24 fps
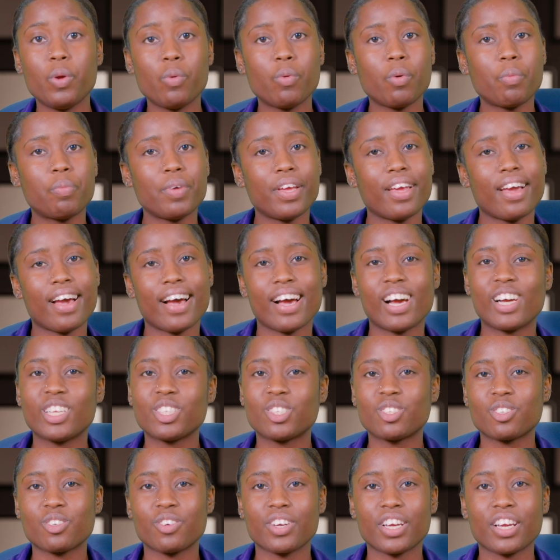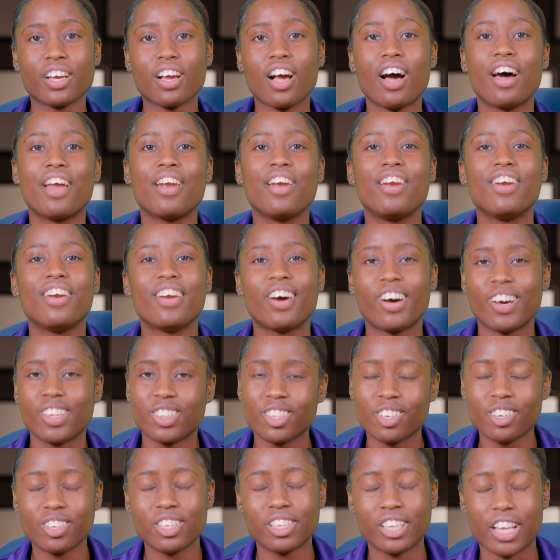we will be answering
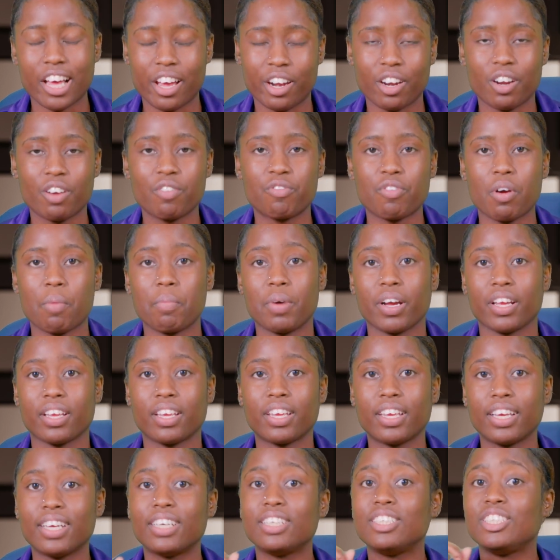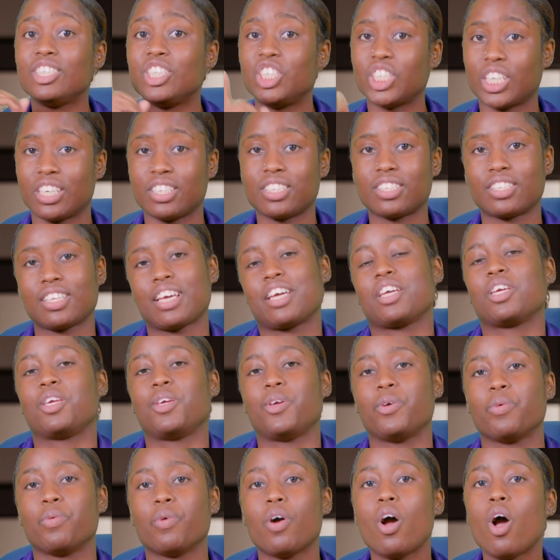another letter from a kid just like
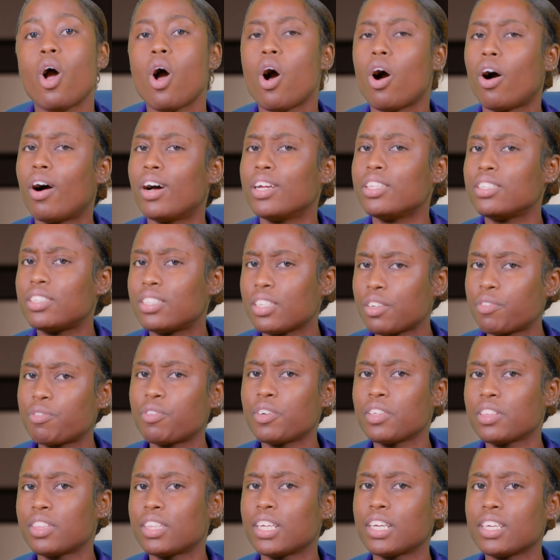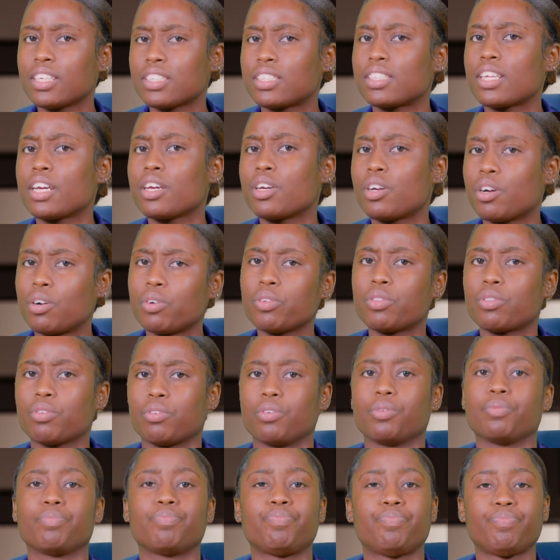you on different things they go
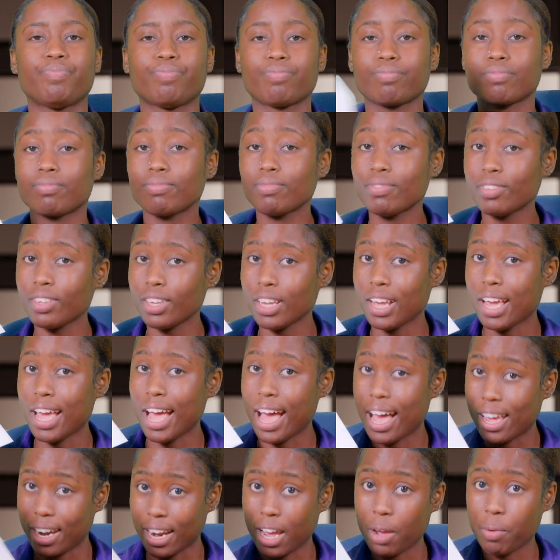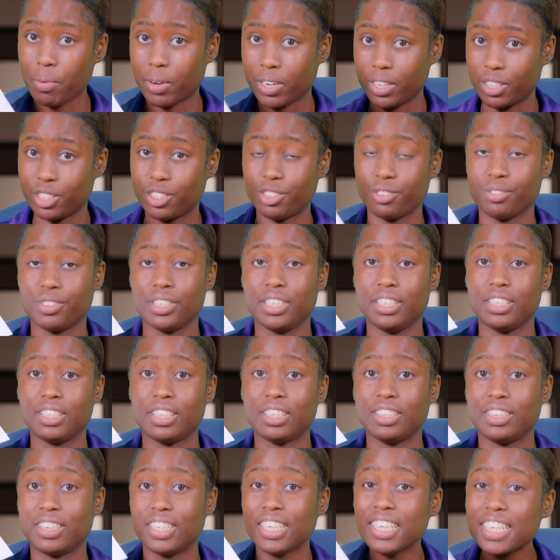through. And I wanted to read
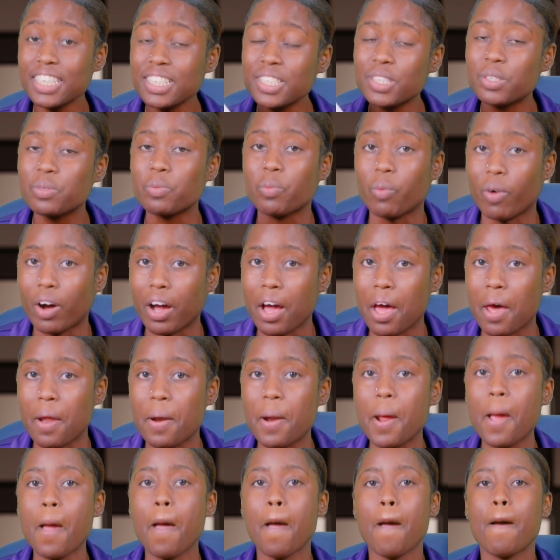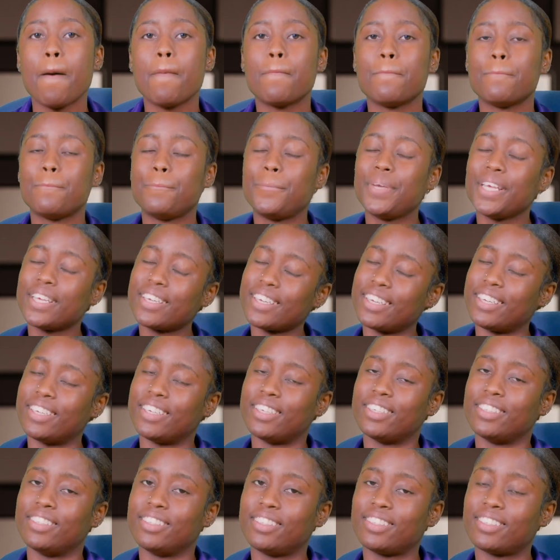this one
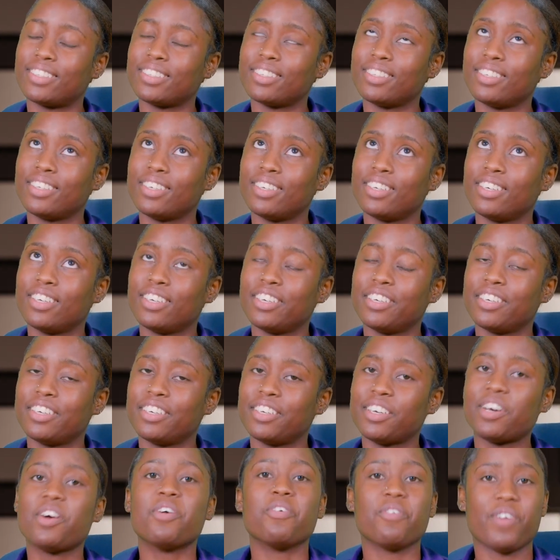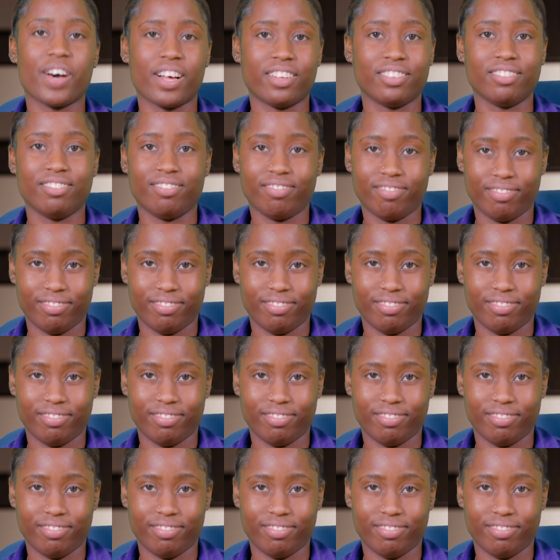because, well,